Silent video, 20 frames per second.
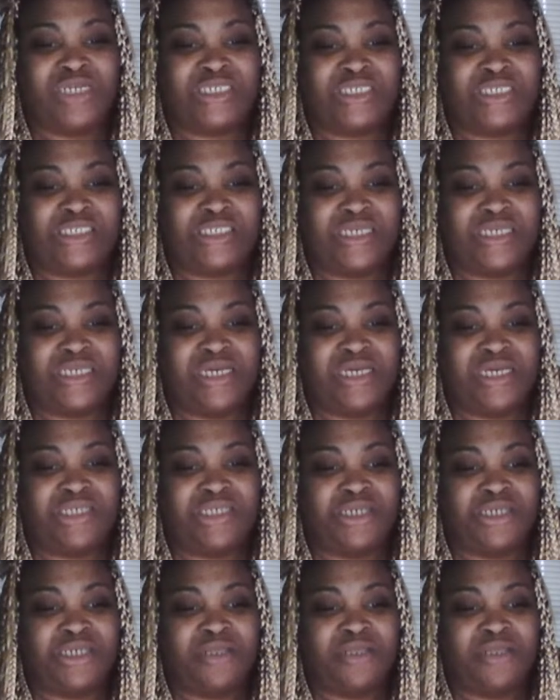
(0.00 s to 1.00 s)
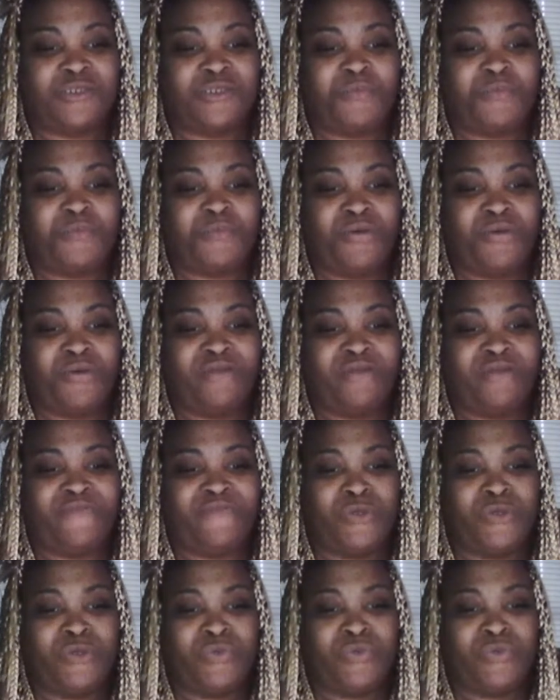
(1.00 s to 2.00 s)
to see each other's point of
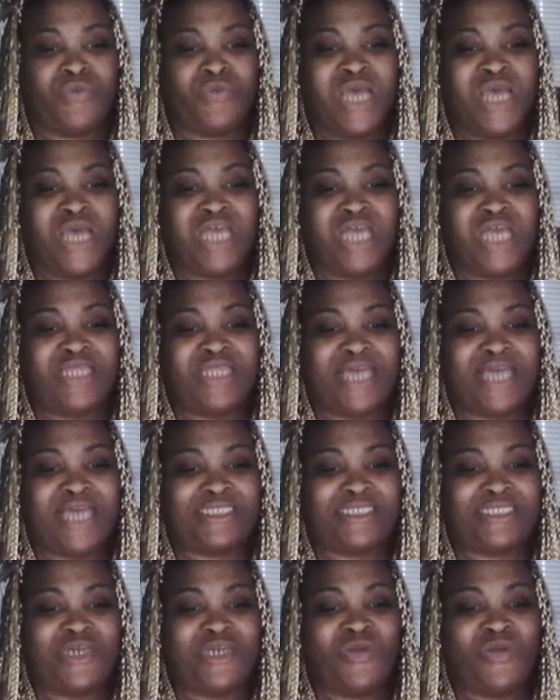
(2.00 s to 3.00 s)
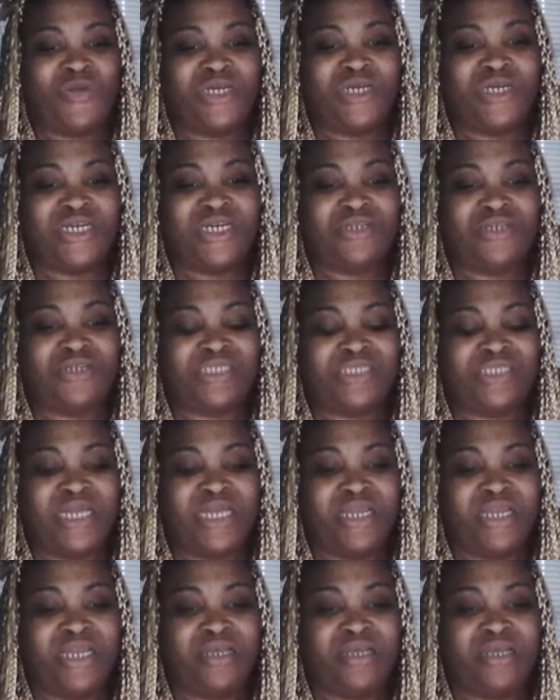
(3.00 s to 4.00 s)
view. That's the only
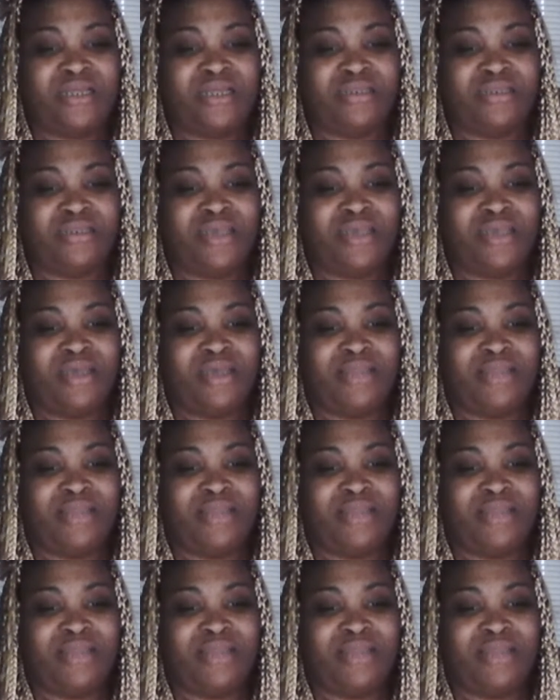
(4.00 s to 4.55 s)
understanding can